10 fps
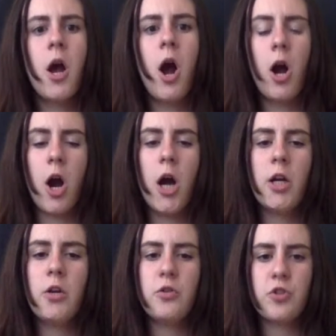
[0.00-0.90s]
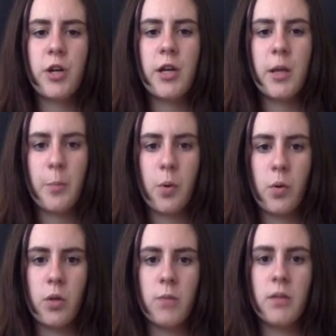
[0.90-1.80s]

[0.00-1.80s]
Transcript: A cardio training program